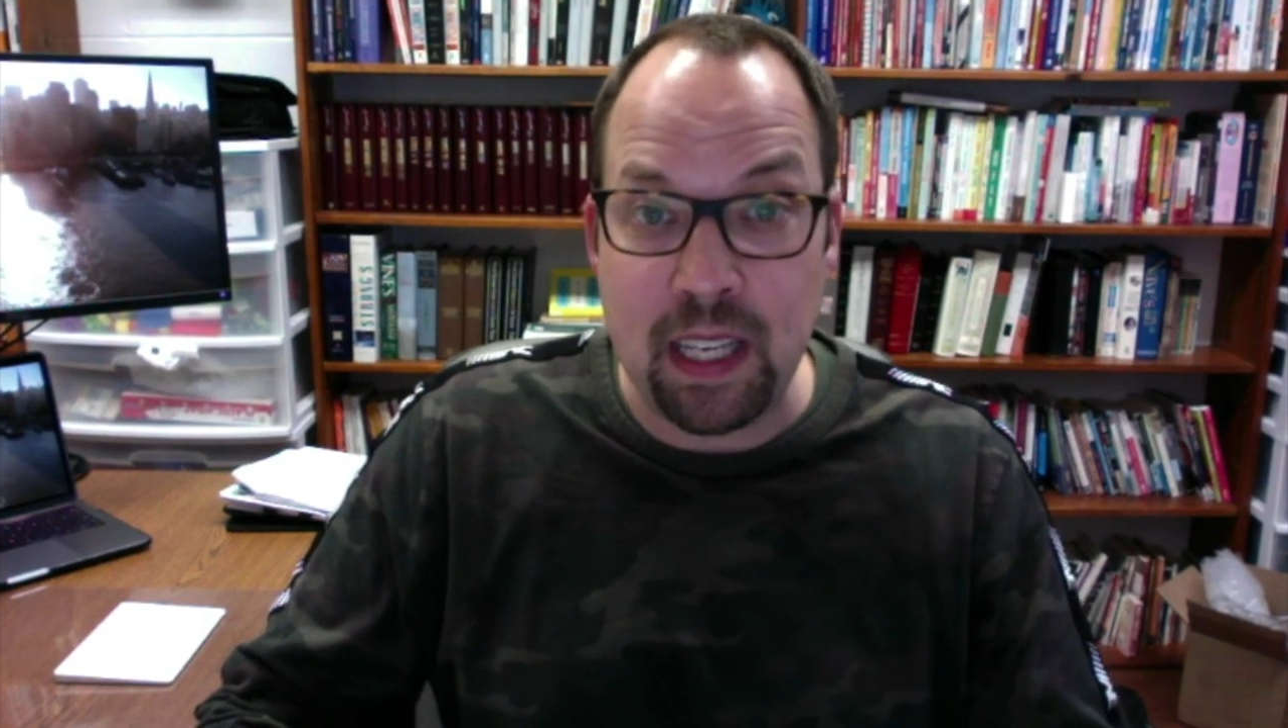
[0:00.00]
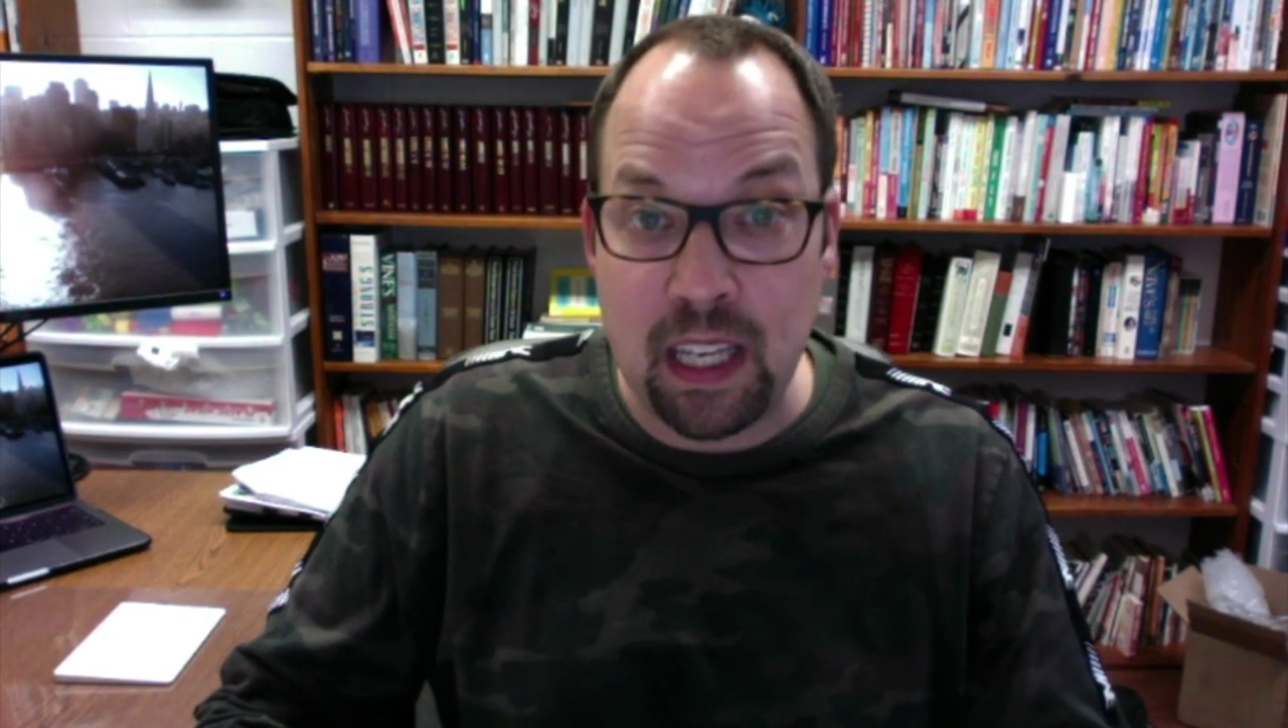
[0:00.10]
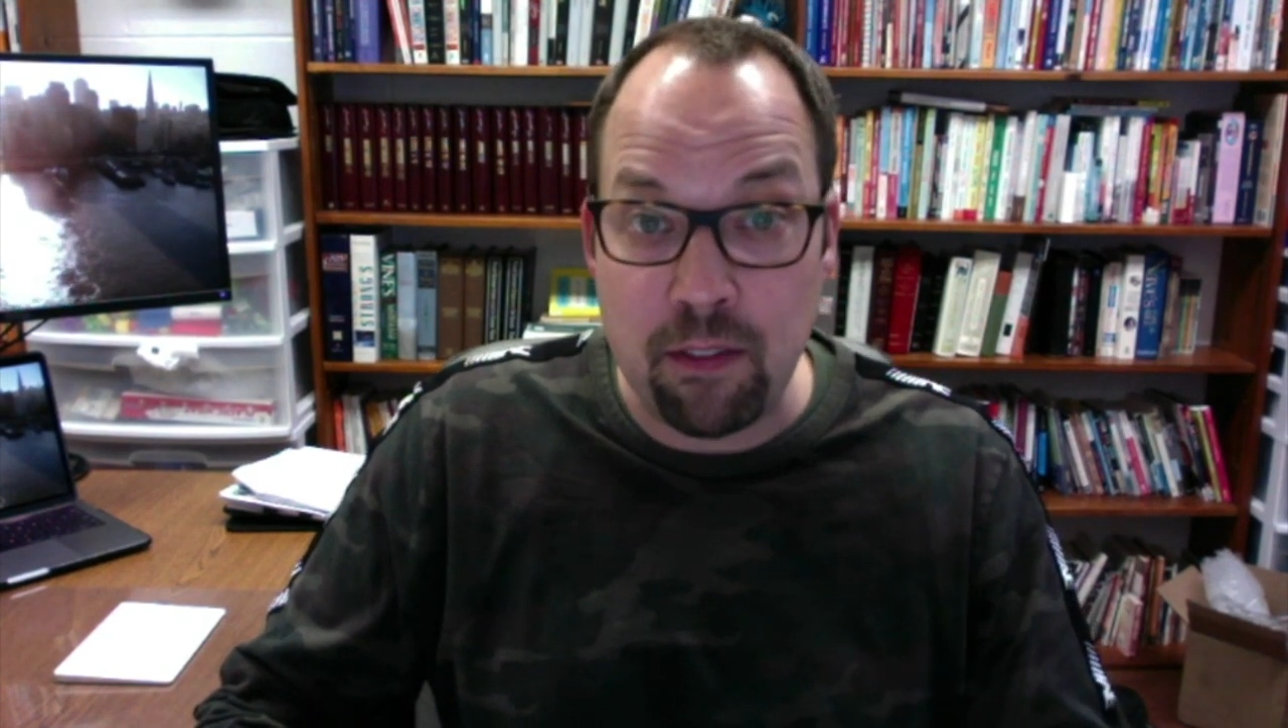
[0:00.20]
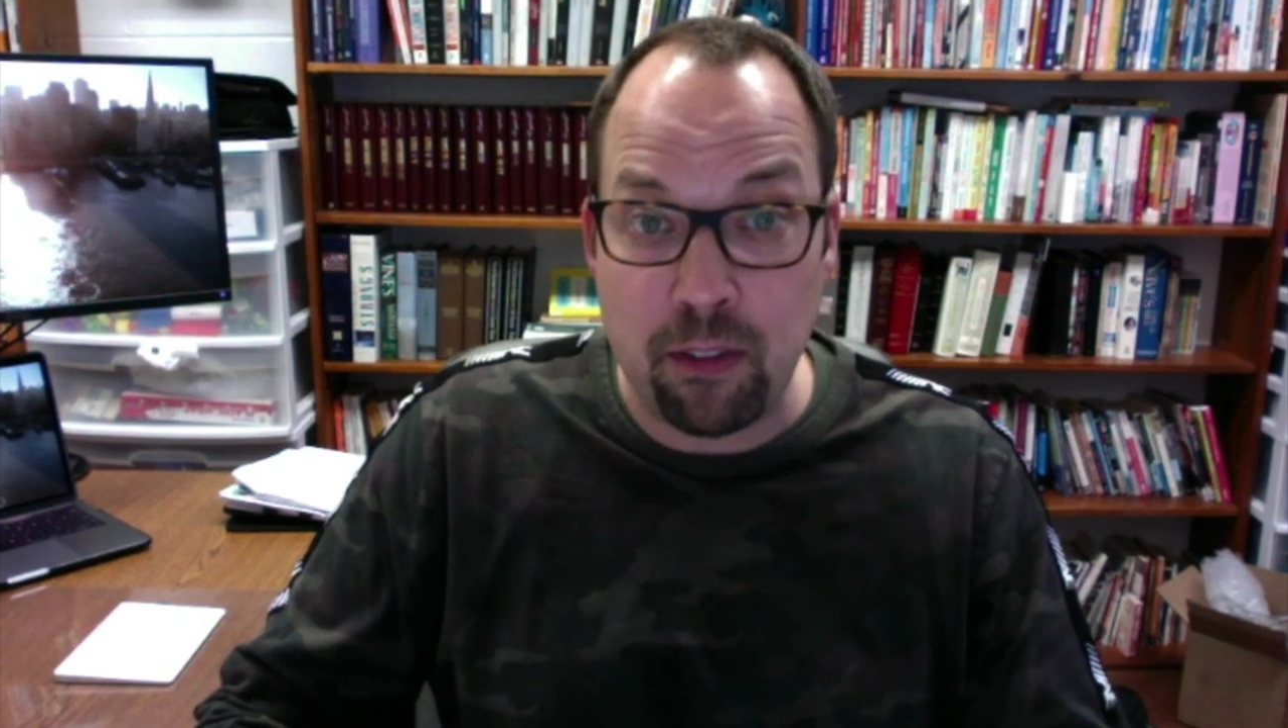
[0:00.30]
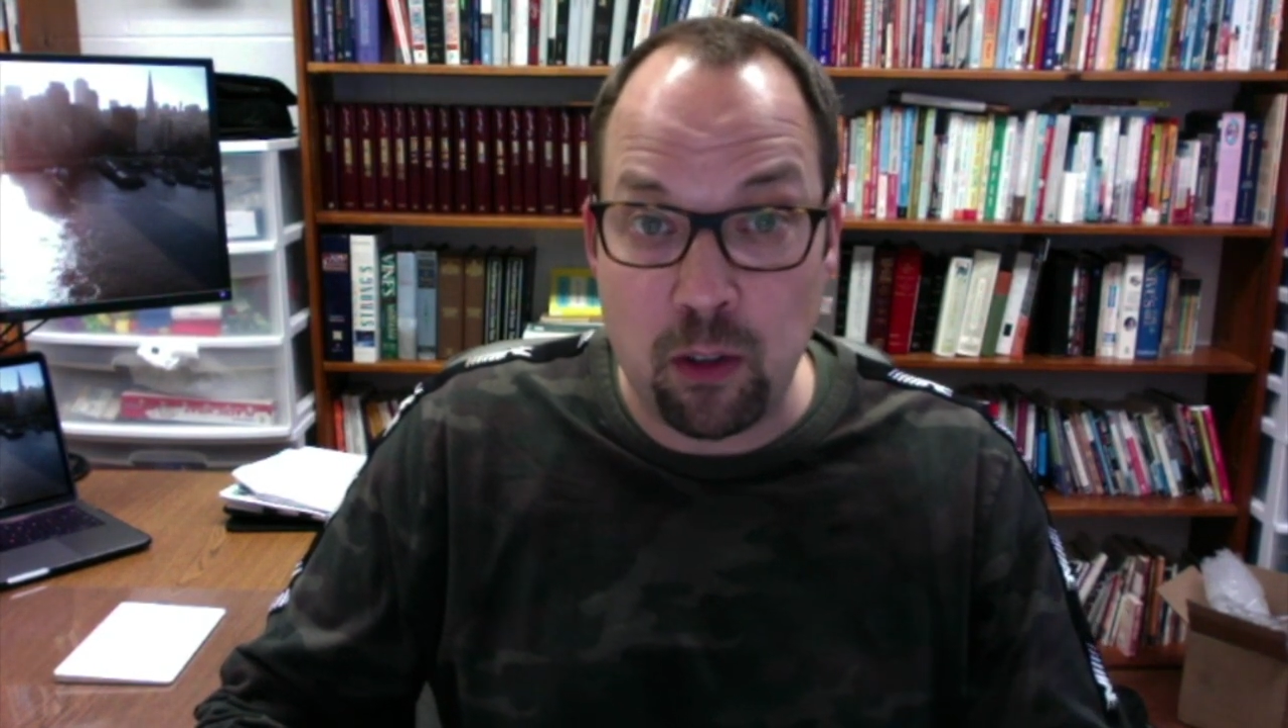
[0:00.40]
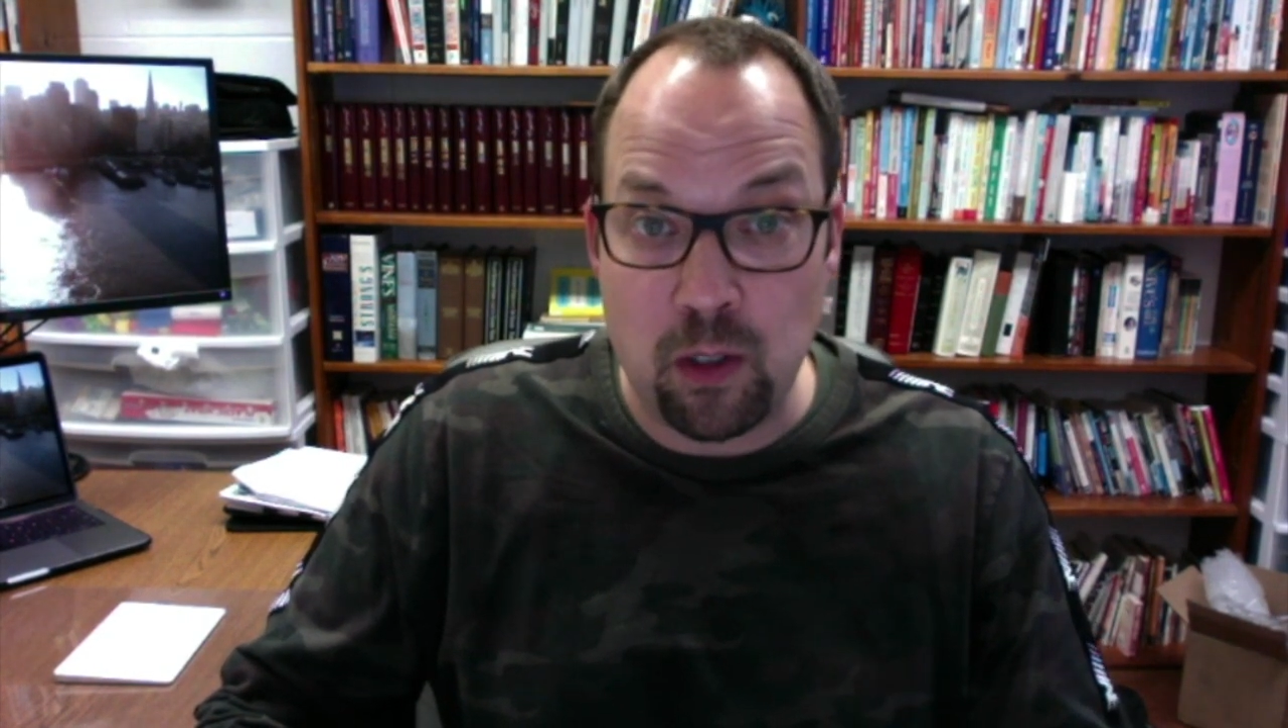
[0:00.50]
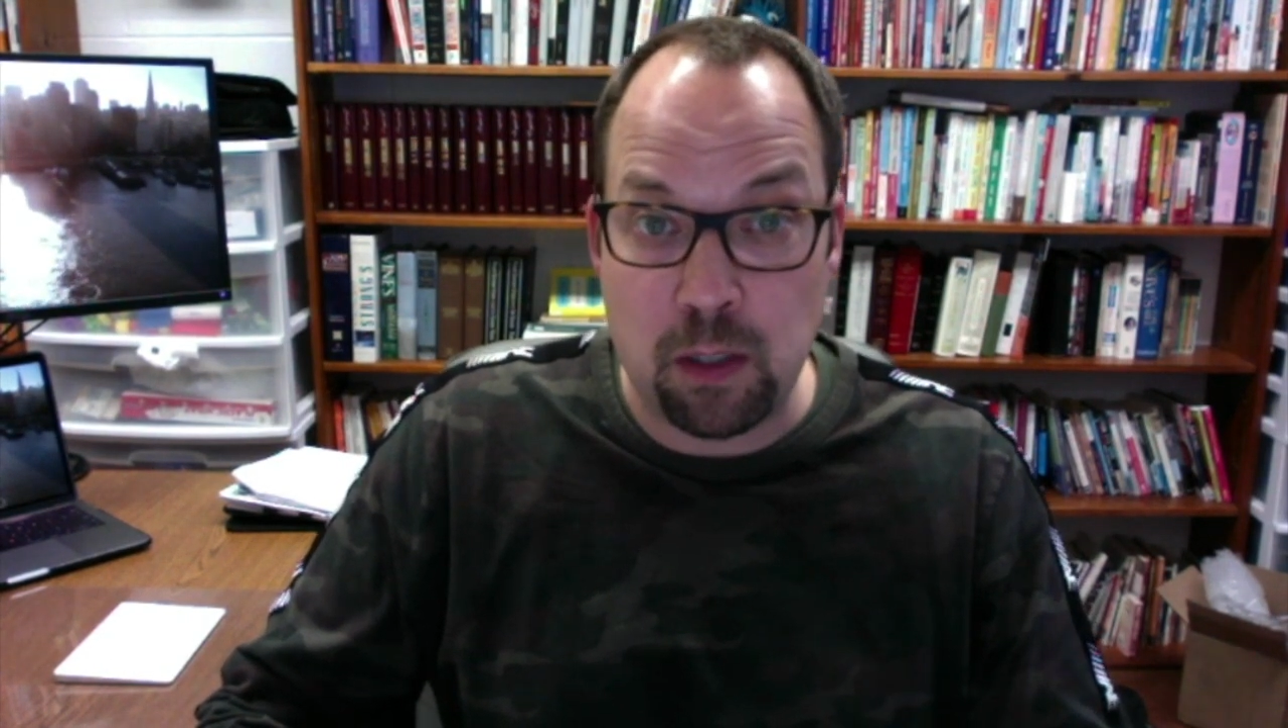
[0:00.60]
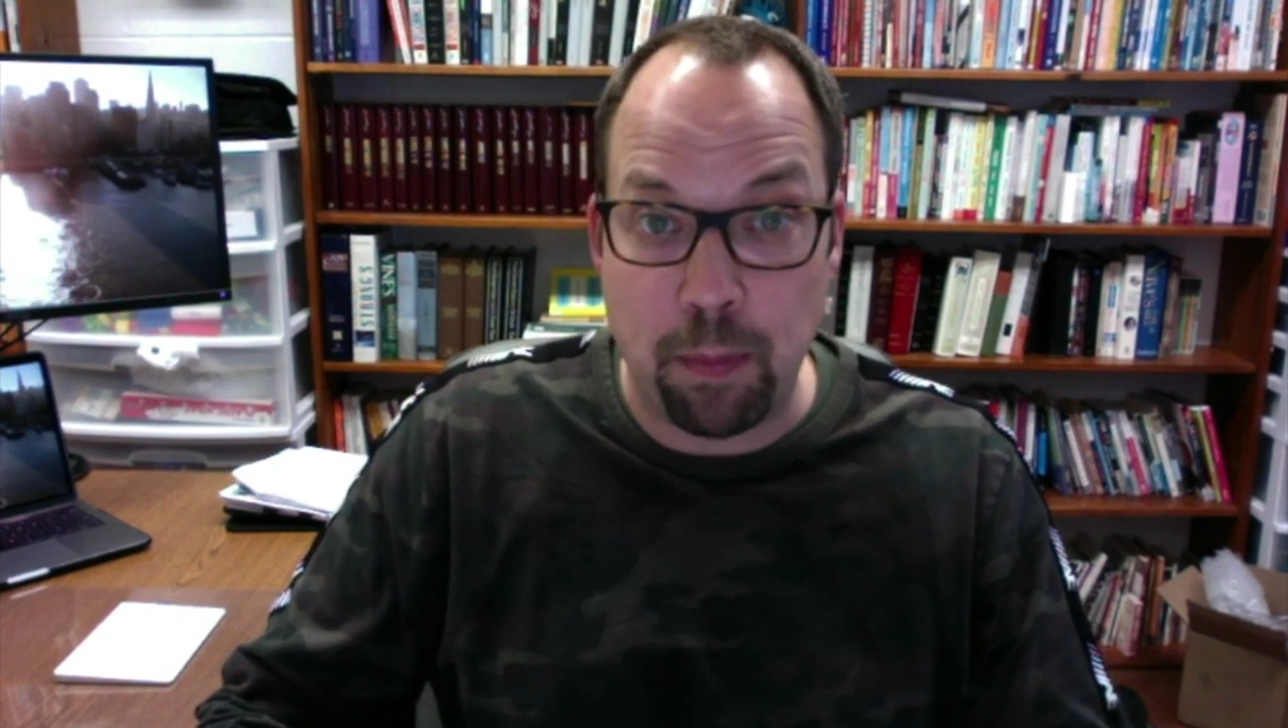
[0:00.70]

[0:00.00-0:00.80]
influenced